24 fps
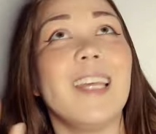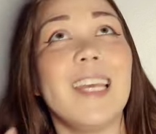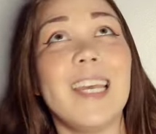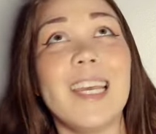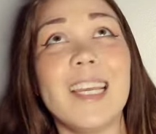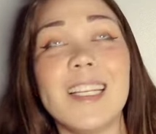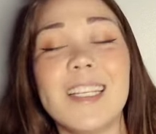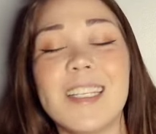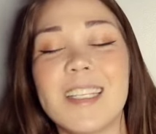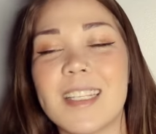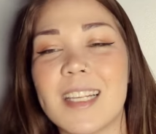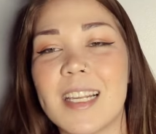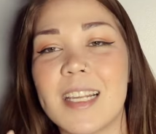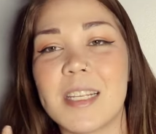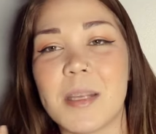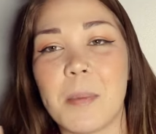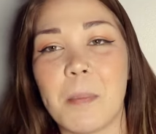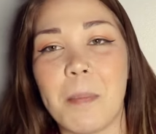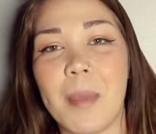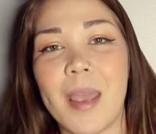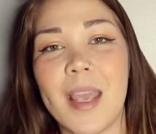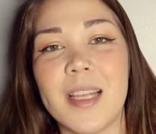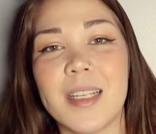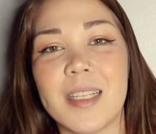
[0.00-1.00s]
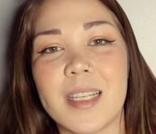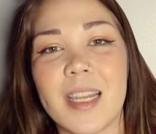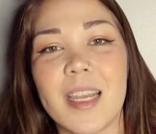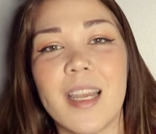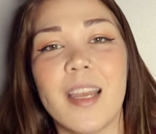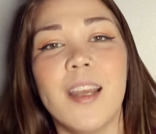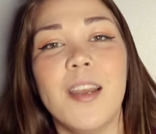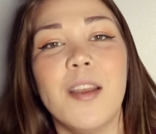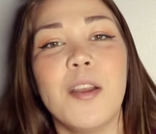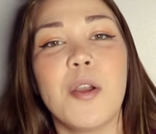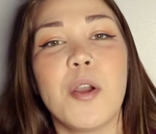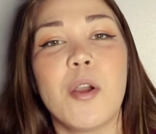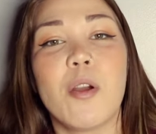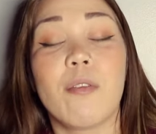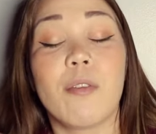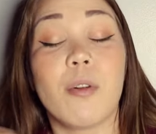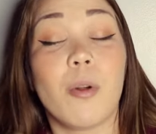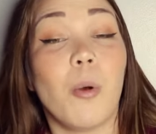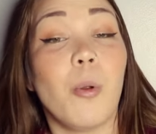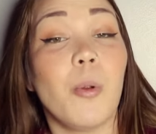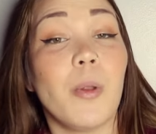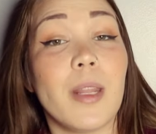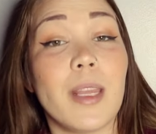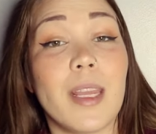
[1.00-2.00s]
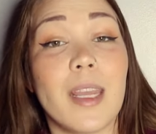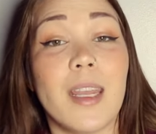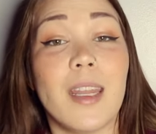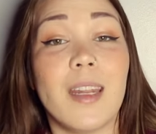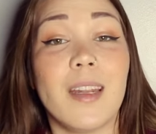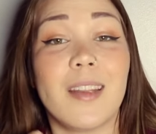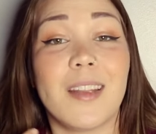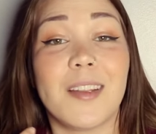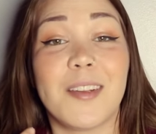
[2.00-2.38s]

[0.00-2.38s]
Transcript: is amazing for holding in